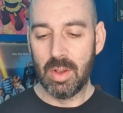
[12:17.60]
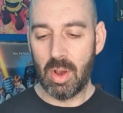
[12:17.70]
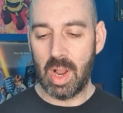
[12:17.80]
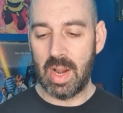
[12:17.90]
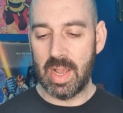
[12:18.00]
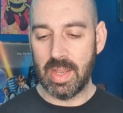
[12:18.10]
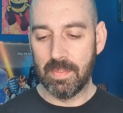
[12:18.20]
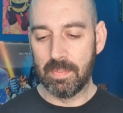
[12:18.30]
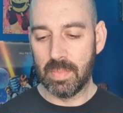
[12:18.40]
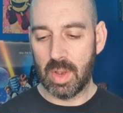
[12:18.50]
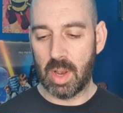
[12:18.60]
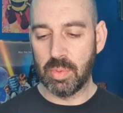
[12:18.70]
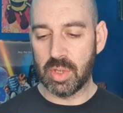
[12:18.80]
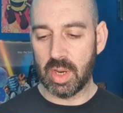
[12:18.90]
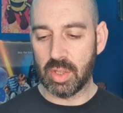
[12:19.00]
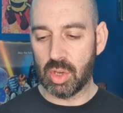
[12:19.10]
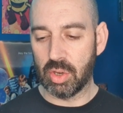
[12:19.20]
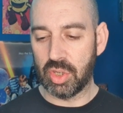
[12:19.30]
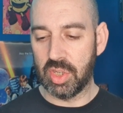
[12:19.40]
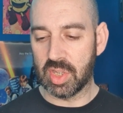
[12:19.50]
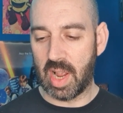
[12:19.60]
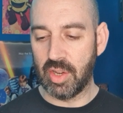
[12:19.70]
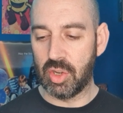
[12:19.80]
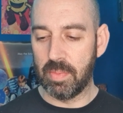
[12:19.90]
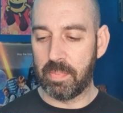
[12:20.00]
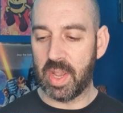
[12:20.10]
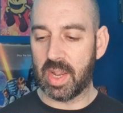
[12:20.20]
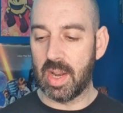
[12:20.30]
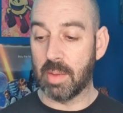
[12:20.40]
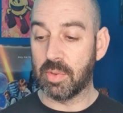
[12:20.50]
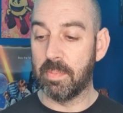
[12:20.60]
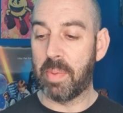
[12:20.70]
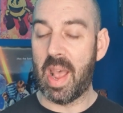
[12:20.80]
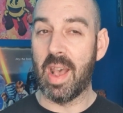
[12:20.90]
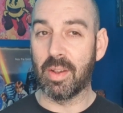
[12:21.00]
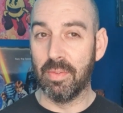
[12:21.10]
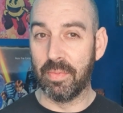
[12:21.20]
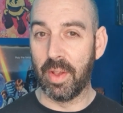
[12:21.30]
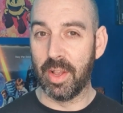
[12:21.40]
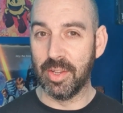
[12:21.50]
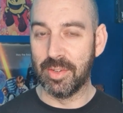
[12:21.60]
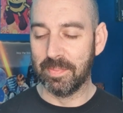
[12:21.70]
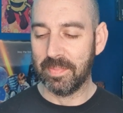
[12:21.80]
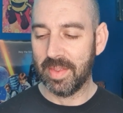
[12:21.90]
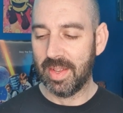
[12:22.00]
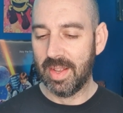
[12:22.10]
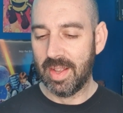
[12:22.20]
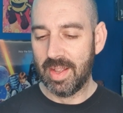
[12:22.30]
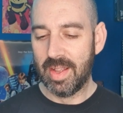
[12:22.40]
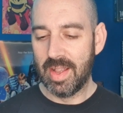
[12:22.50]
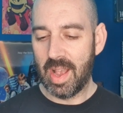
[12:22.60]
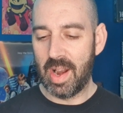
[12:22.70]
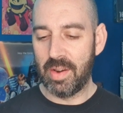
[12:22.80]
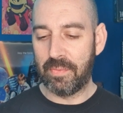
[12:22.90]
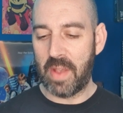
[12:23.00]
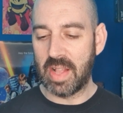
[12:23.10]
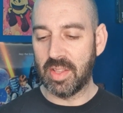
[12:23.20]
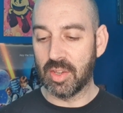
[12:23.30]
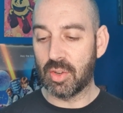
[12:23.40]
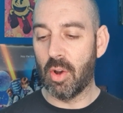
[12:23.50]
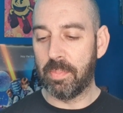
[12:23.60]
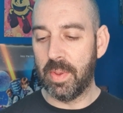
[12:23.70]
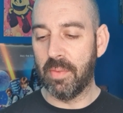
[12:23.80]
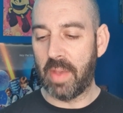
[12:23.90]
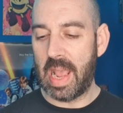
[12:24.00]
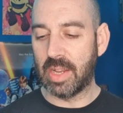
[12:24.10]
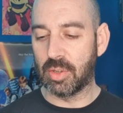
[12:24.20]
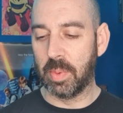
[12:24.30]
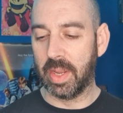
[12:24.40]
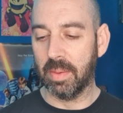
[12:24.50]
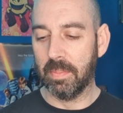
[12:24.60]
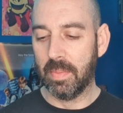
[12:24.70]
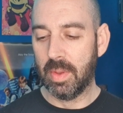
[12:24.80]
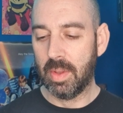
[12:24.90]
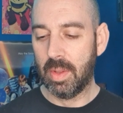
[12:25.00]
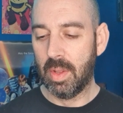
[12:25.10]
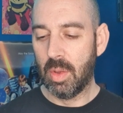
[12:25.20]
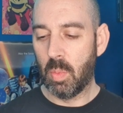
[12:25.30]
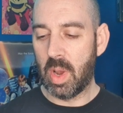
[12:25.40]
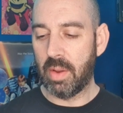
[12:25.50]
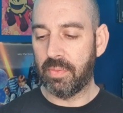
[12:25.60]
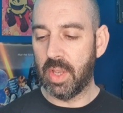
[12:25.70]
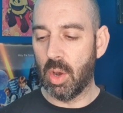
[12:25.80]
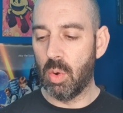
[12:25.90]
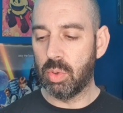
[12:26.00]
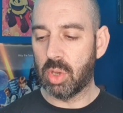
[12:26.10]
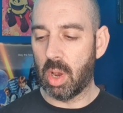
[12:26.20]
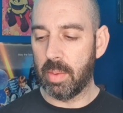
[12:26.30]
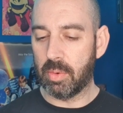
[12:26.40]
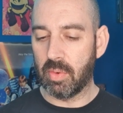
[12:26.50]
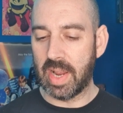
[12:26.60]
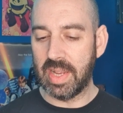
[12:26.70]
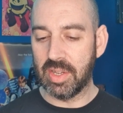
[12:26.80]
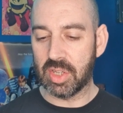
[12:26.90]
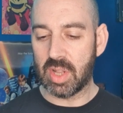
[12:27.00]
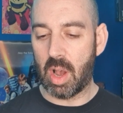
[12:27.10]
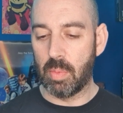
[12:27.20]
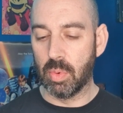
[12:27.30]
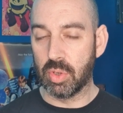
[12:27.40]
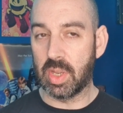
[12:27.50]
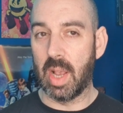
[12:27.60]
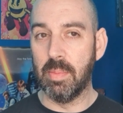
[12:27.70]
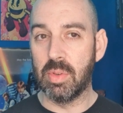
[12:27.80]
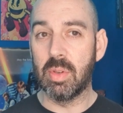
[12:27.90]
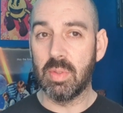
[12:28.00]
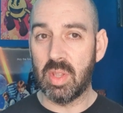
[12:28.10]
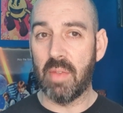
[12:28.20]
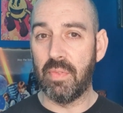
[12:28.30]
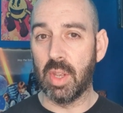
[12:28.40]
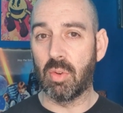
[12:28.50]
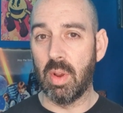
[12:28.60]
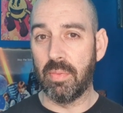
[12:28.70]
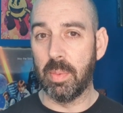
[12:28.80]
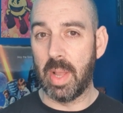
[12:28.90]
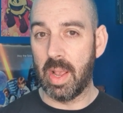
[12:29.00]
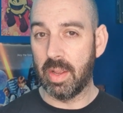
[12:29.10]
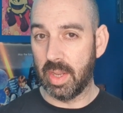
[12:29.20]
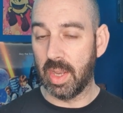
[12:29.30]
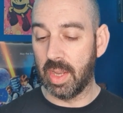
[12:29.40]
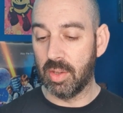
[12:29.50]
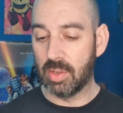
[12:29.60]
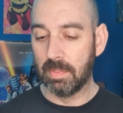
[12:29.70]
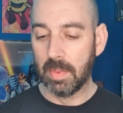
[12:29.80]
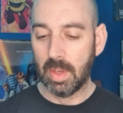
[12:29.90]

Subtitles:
Hi, Lee. I was at the Toshi station picking up some power converters and found this copy of X-Wing. One of the all-time greatest Star Wars games. Definitely agree with him there. It is.